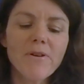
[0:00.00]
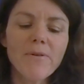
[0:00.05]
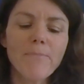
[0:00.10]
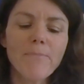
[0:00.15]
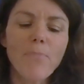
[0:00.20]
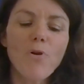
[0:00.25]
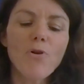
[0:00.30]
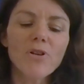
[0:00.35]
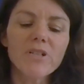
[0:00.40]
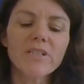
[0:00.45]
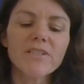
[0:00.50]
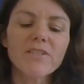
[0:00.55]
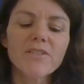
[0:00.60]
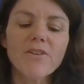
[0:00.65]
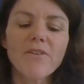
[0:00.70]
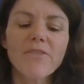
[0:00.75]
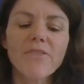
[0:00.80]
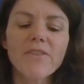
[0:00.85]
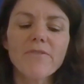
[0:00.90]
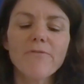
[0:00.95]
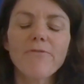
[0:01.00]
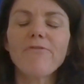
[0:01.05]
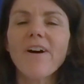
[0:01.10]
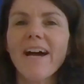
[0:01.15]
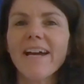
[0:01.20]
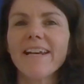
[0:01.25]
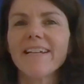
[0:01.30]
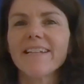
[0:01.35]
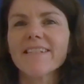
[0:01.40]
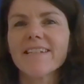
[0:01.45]
importance on the
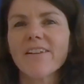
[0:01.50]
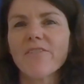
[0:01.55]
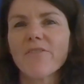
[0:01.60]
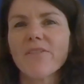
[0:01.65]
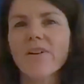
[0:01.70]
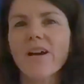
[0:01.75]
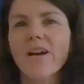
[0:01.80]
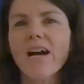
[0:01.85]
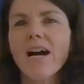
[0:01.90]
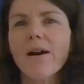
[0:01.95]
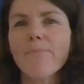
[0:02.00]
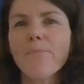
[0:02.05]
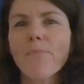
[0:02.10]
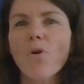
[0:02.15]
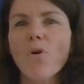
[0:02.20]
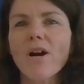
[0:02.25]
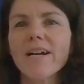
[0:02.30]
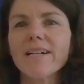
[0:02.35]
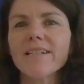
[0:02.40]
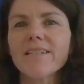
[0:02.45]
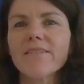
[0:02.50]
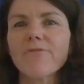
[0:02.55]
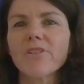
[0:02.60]
finance and the carbon price,